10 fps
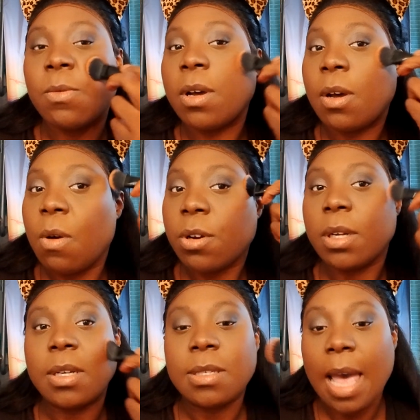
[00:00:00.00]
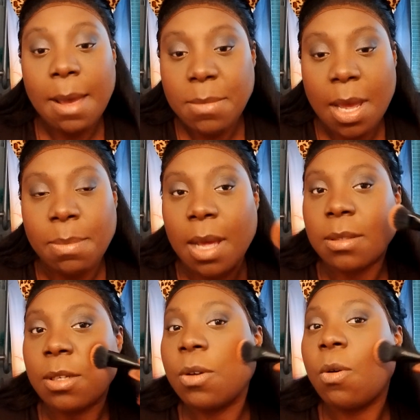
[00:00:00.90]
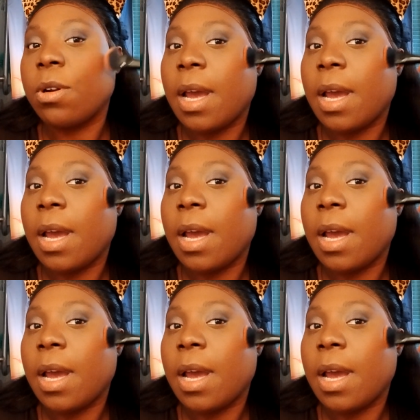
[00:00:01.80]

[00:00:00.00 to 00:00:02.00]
a corner, because I'm not blocked in the corner.